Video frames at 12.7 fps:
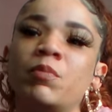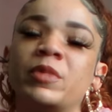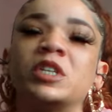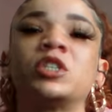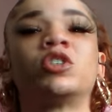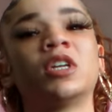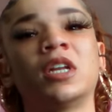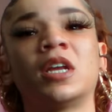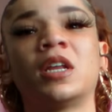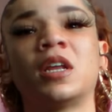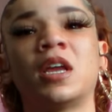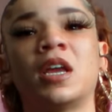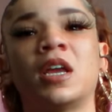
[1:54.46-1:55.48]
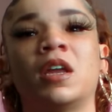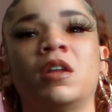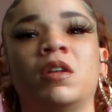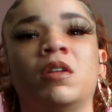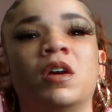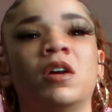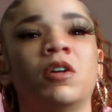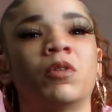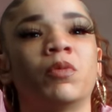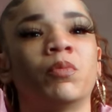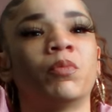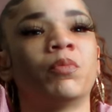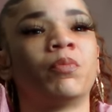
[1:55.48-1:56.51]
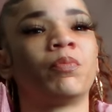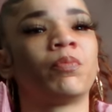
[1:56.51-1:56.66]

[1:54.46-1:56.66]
mistreated and um,